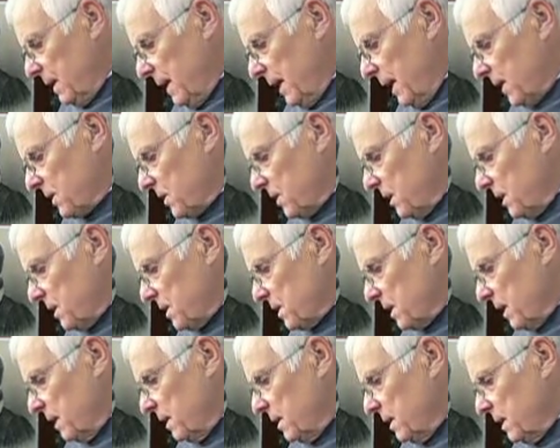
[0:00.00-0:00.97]
Excellence
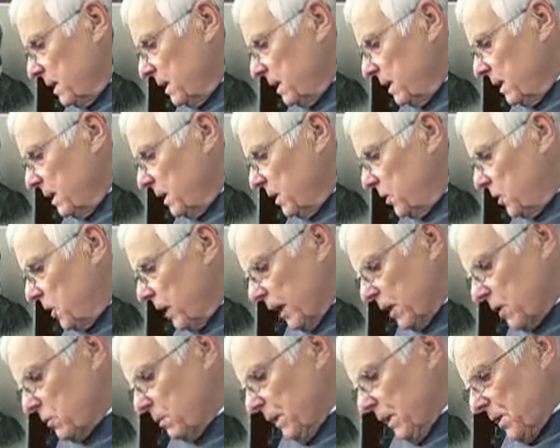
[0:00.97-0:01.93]
in
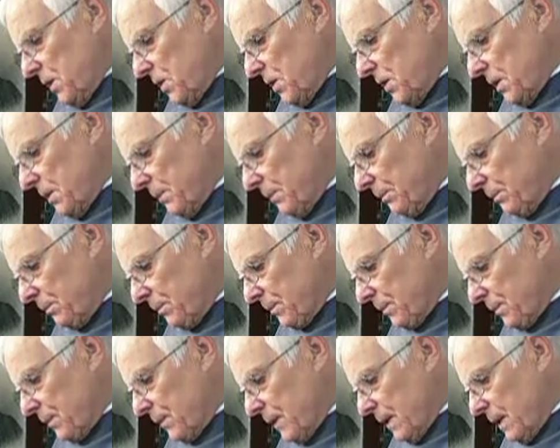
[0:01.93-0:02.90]
judgments.
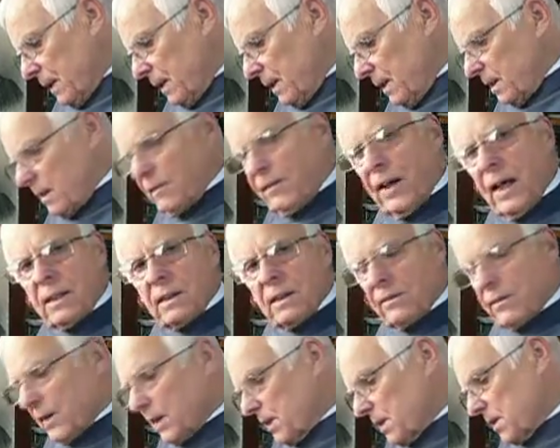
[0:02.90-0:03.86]
The
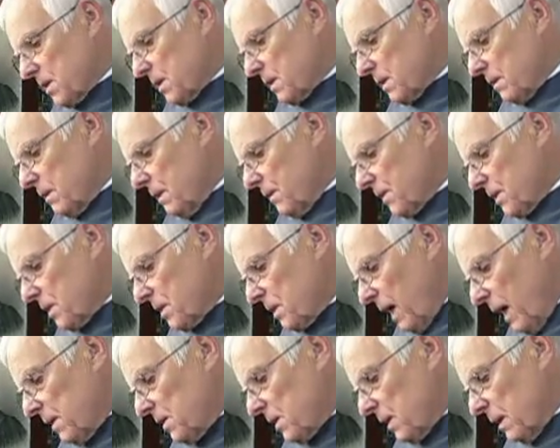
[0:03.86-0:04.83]
final verse of the
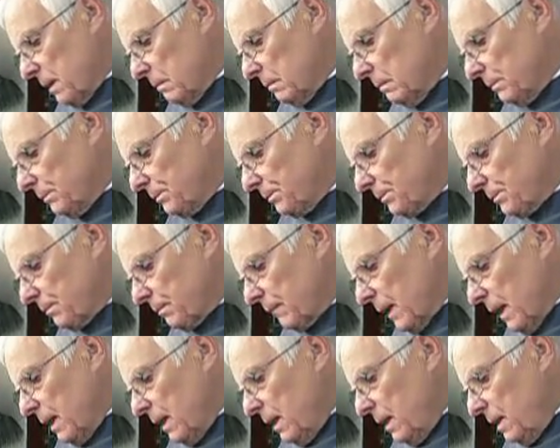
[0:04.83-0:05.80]
stanza.
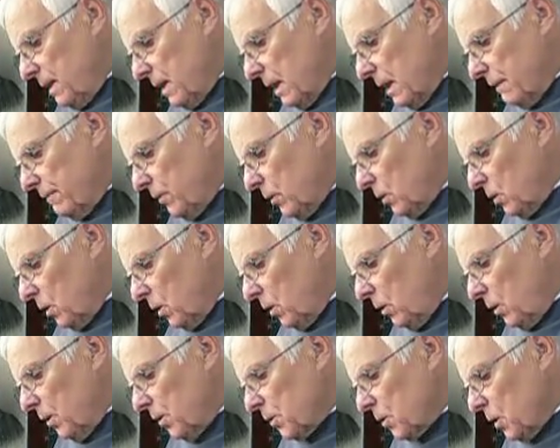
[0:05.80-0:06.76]
Therefore
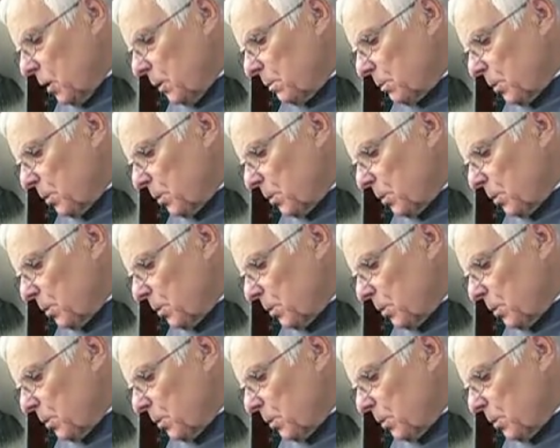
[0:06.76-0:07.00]
all your